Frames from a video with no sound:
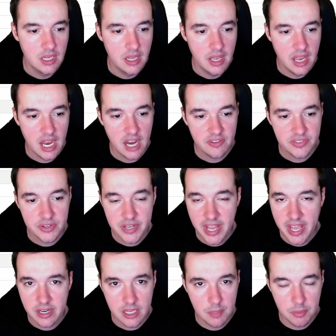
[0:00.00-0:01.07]
After that,
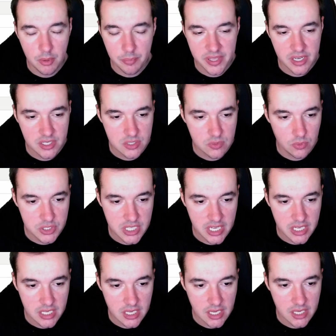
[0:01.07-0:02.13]
a couple minutes will
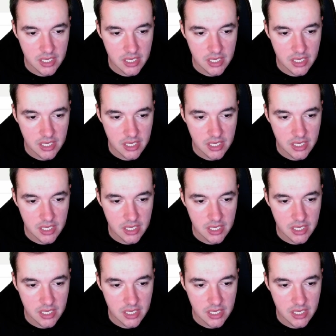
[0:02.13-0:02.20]
take in,